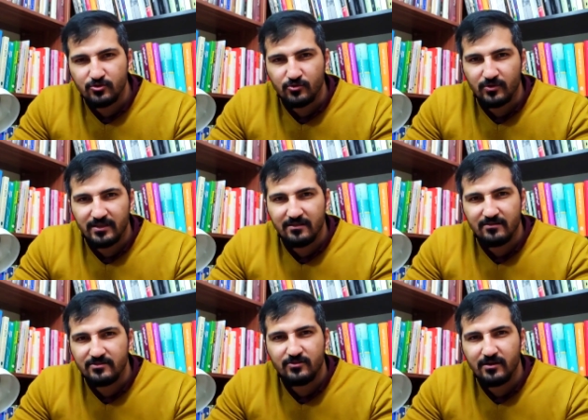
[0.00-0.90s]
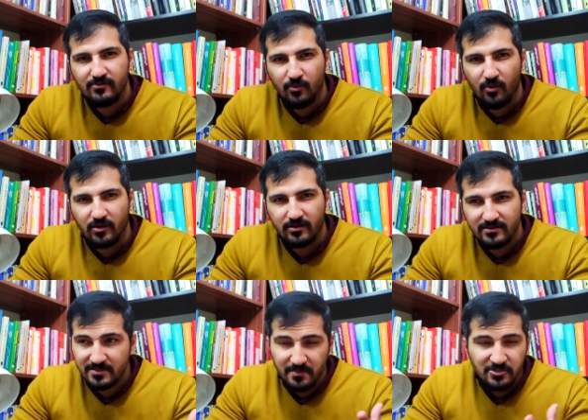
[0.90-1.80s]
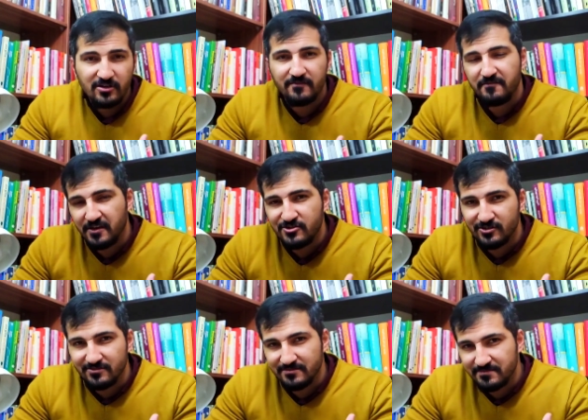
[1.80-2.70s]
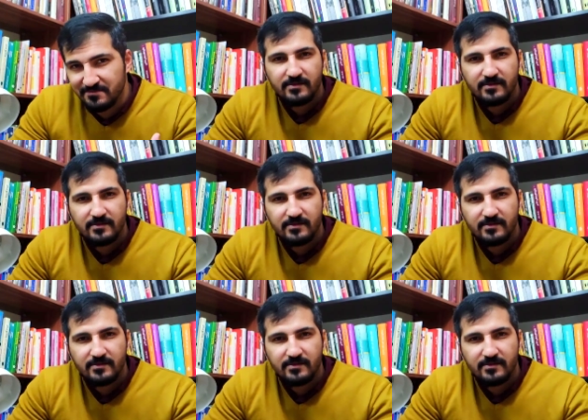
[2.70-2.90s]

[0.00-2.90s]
to in a literary work, especially fiction.